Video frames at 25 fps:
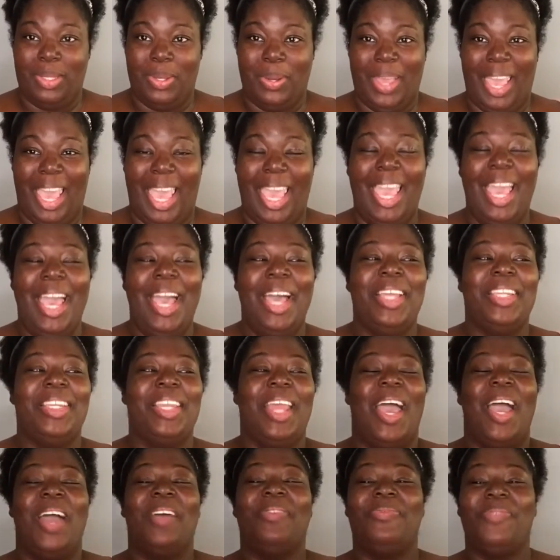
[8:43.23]
Okay,
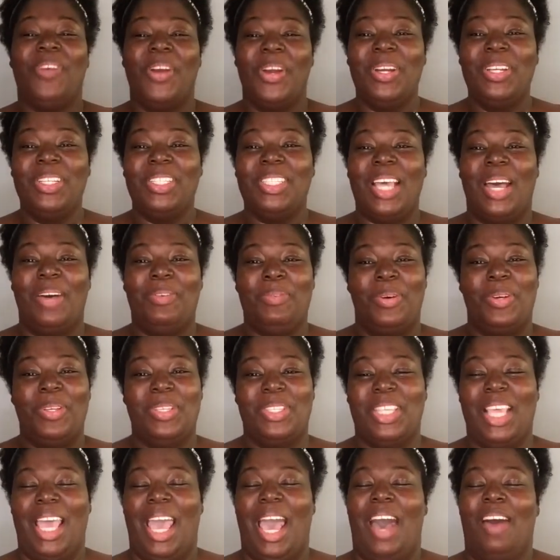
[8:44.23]
now at first I will
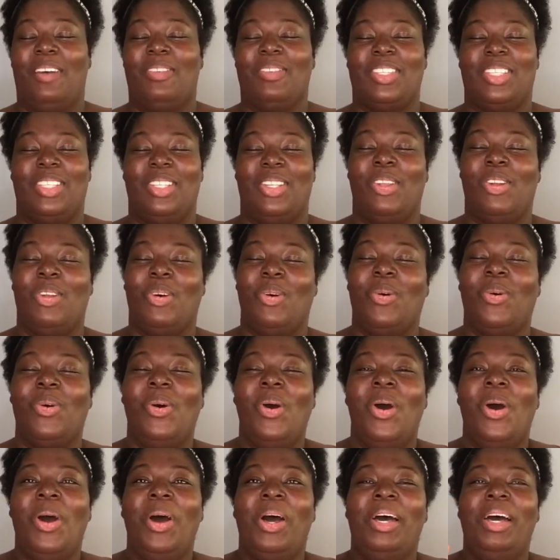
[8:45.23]
say I was a little
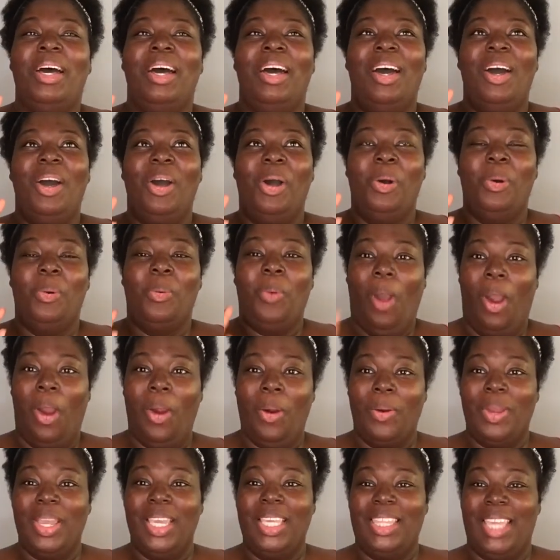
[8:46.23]

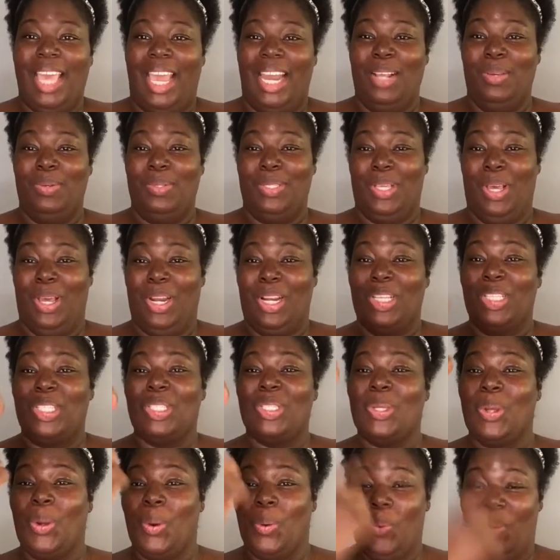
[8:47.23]
worried that it was gonna
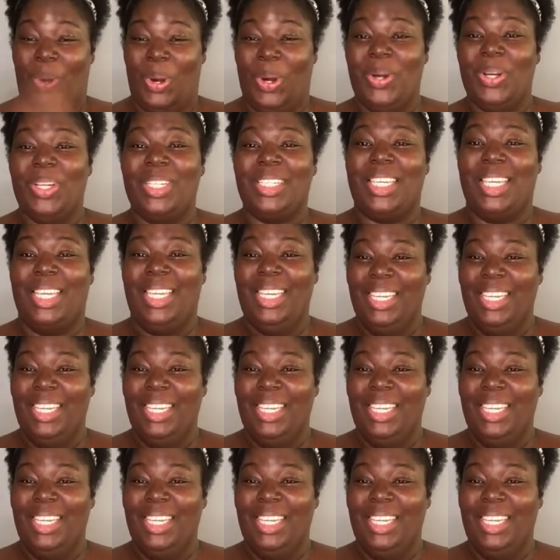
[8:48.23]
squirt.